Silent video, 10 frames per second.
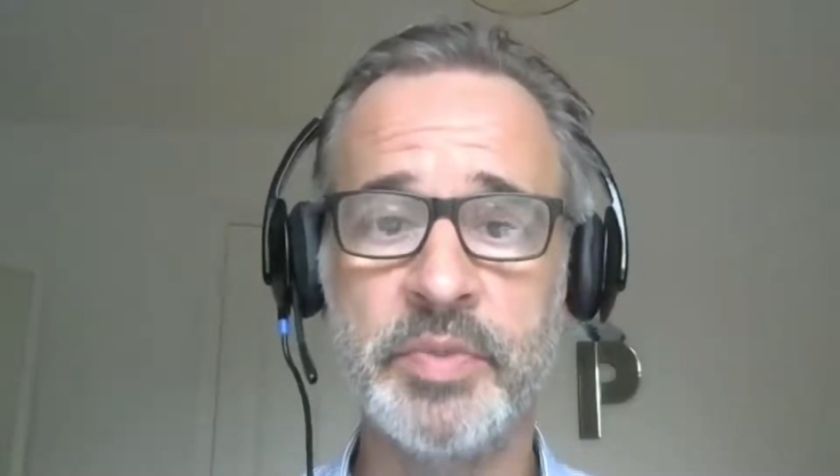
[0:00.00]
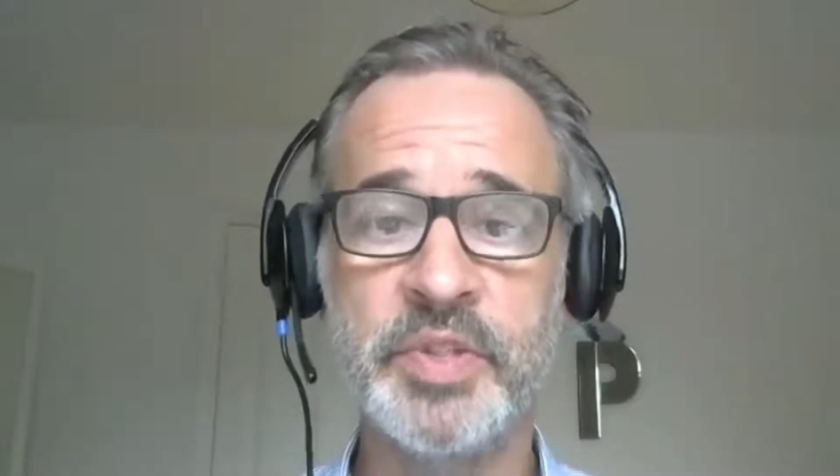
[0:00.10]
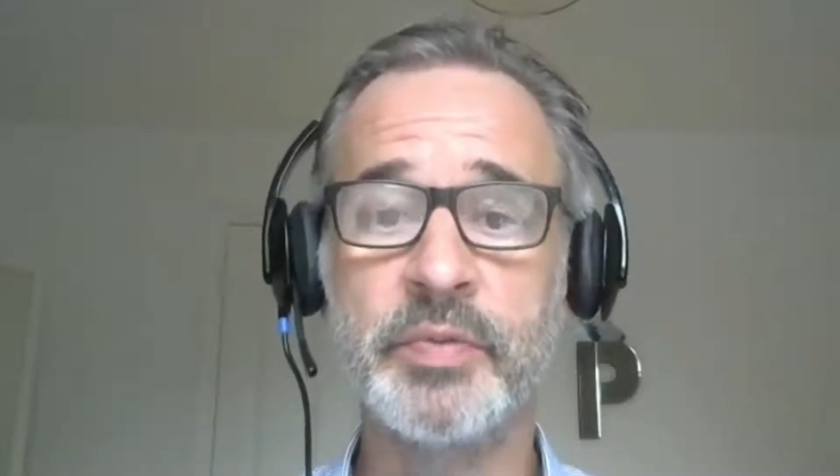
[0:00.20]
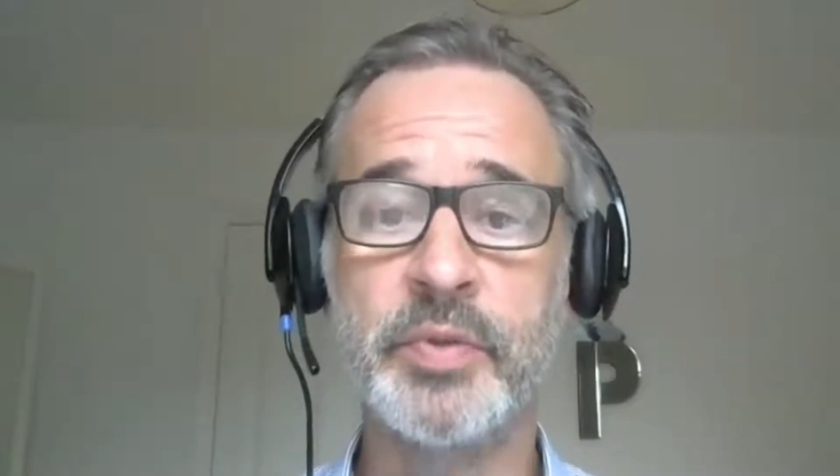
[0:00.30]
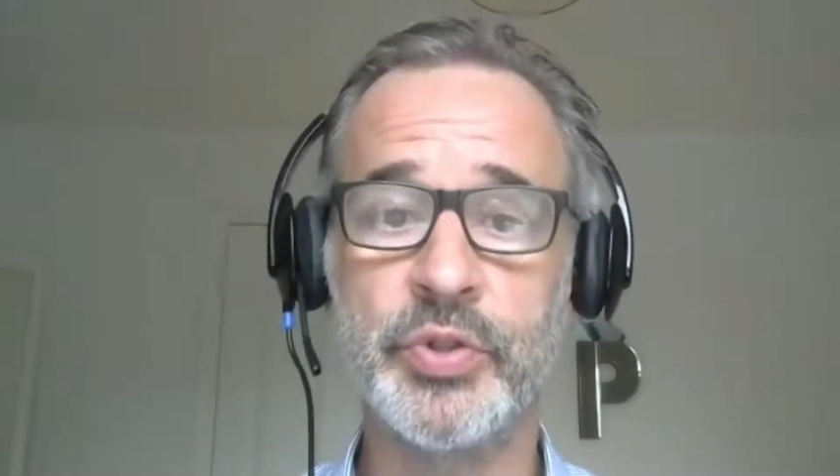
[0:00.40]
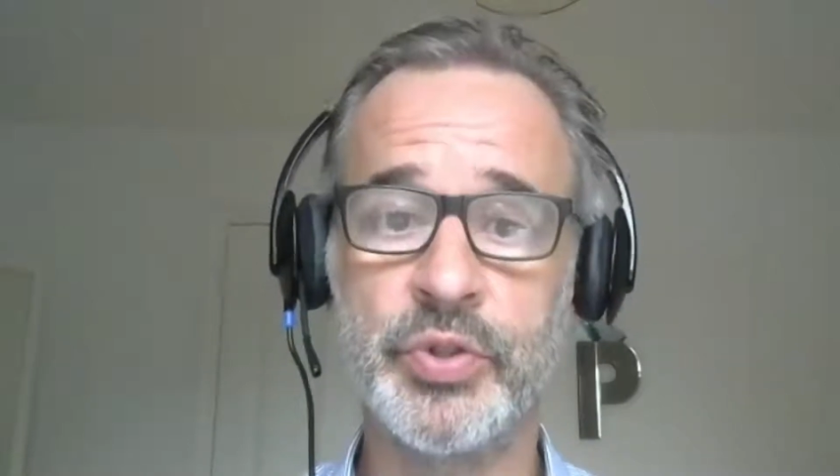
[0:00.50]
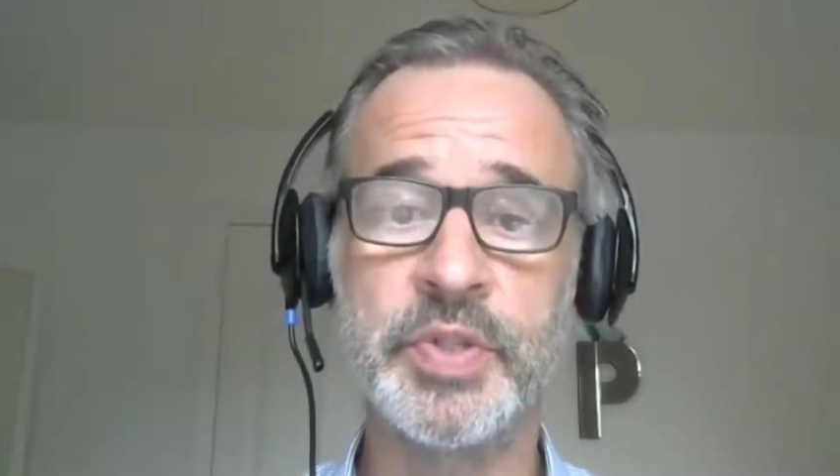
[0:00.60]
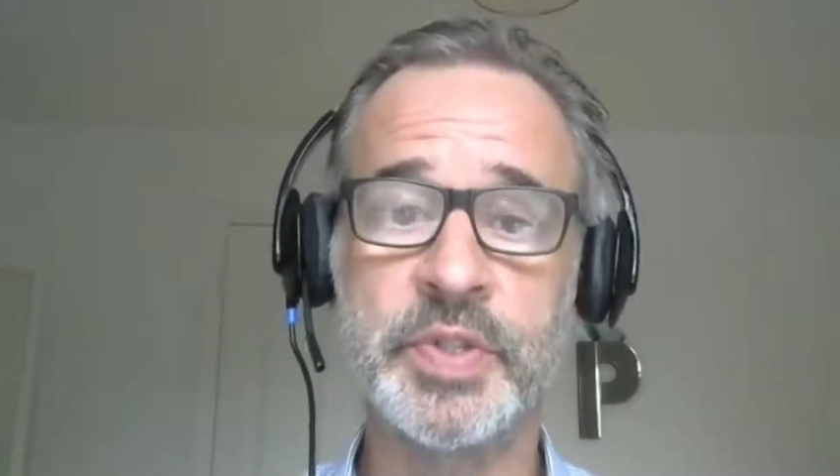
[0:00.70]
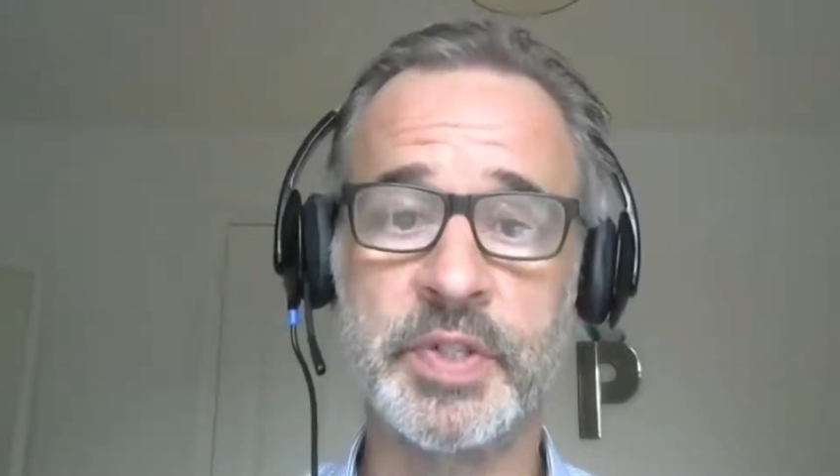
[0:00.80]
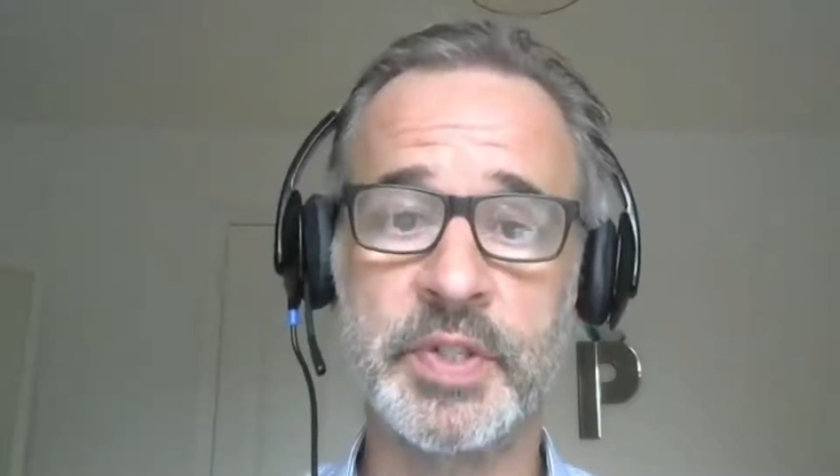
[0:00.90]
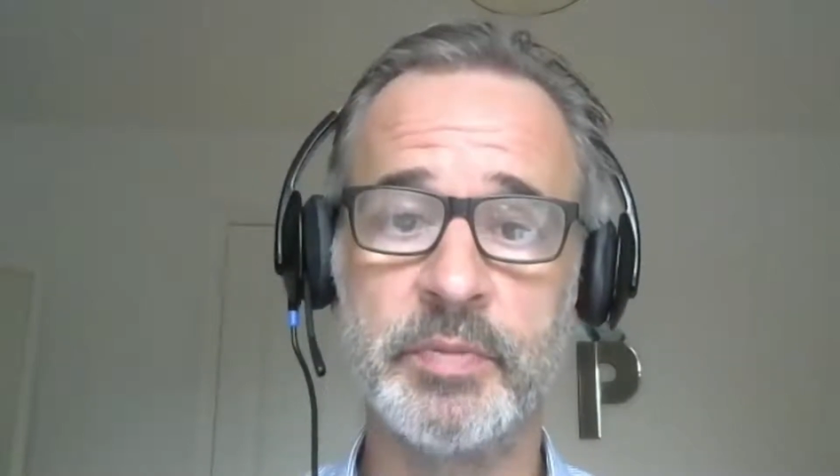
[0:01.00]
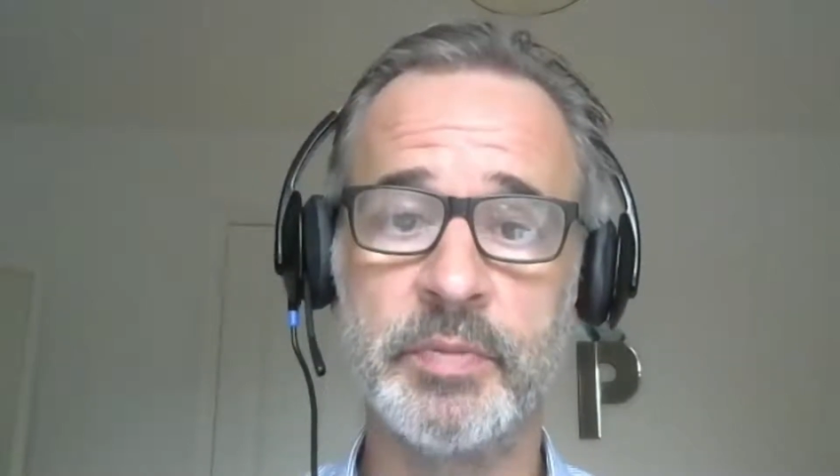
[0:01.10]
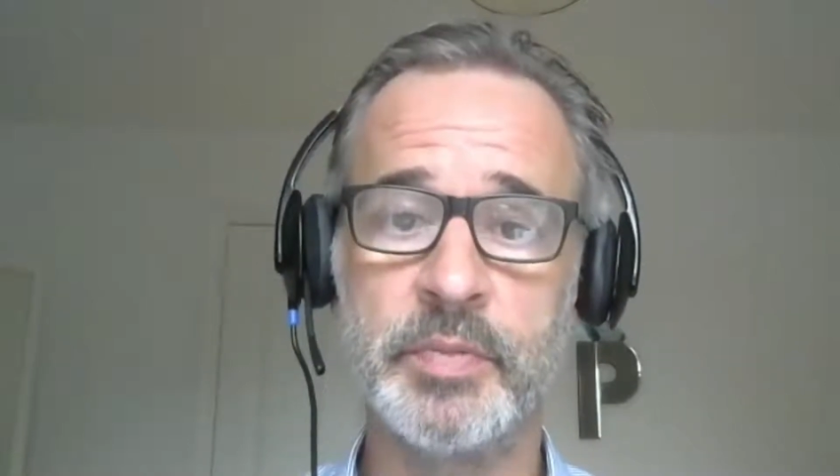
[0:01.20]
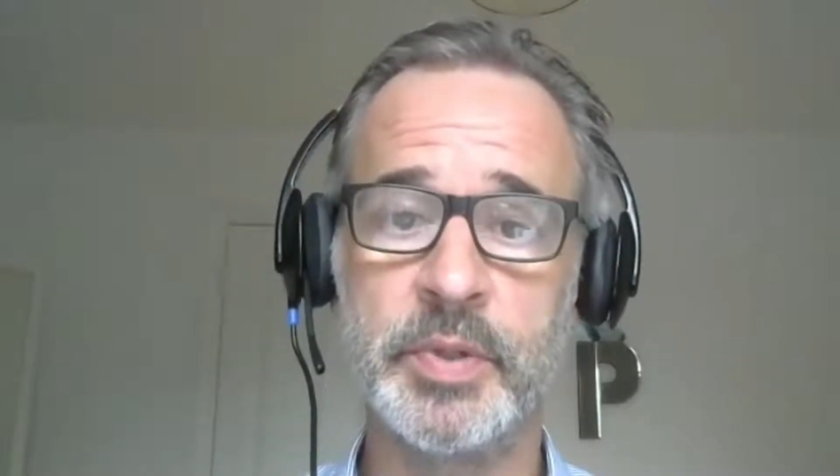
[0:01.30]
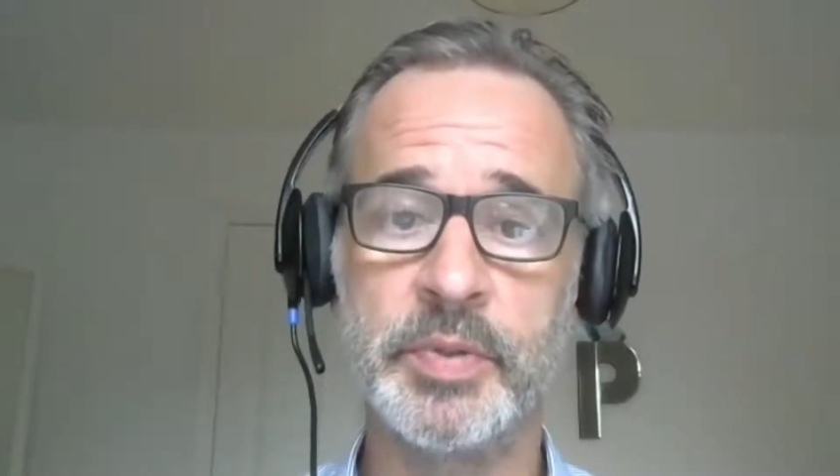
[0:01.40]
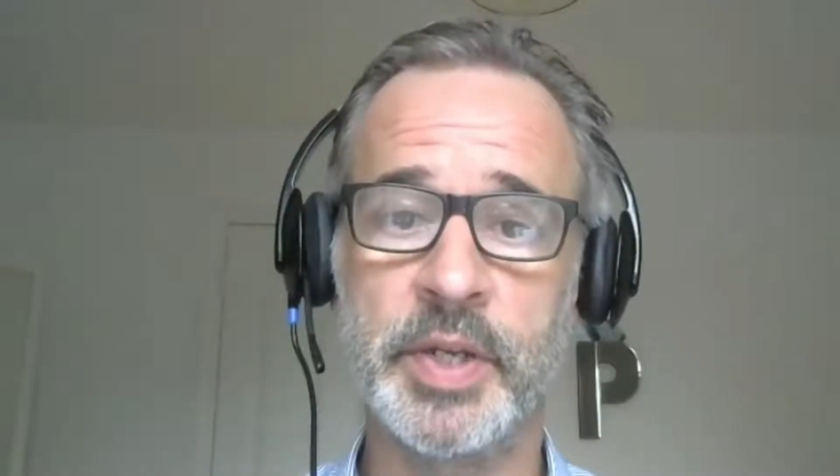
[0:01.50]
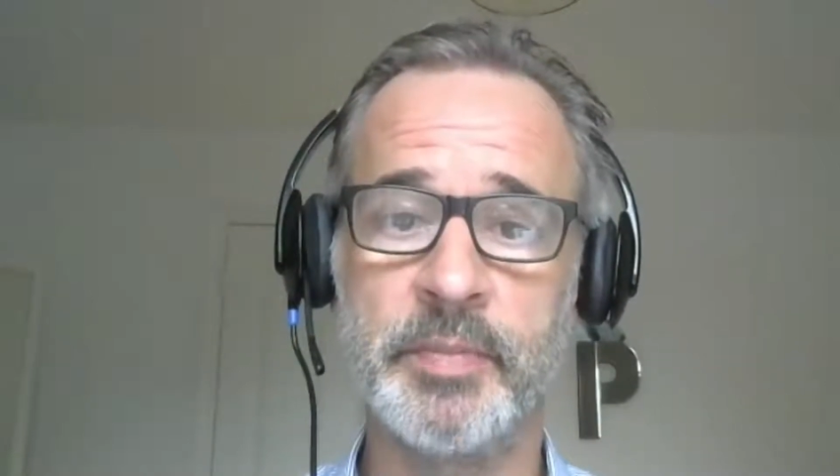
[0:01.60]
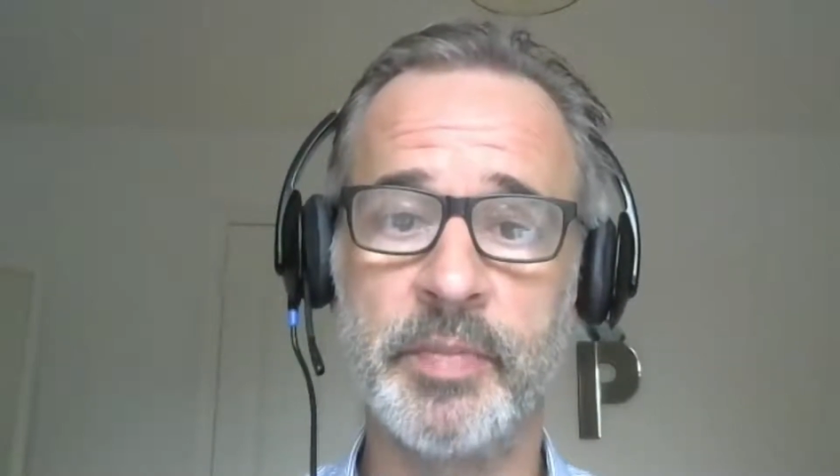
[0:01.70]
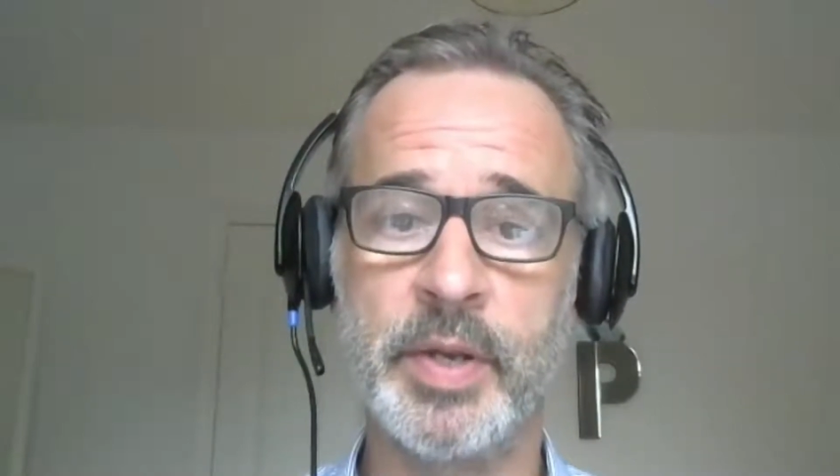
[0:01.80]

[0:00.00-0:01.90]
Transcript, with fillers: different choices, don't they?